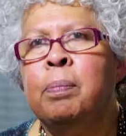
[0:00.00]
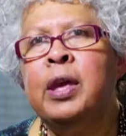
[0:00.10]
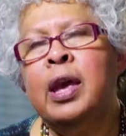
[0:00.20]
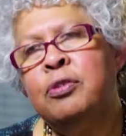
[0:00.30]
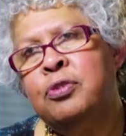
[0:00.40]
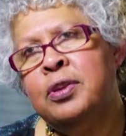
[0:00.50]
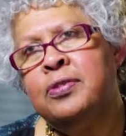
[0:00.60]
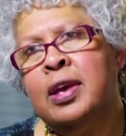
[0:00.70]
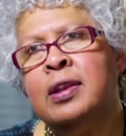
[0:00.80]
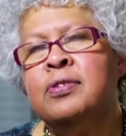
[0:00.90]
P H D
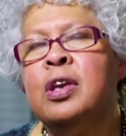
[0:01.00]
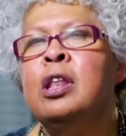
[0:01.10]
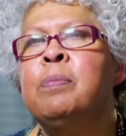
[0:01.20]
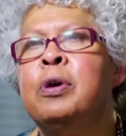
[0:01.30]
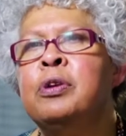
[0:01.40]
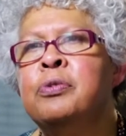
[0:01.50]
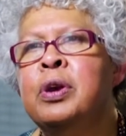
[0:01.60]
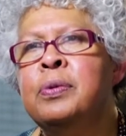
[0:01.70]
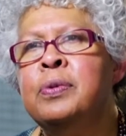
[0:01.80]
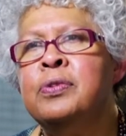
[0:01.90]
studies, any
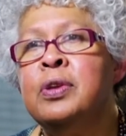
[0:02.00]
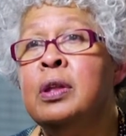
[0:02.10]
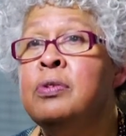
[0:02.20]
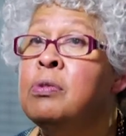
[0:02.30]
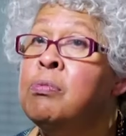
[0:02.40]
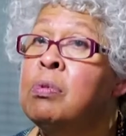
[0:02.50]
postgraduate studies, is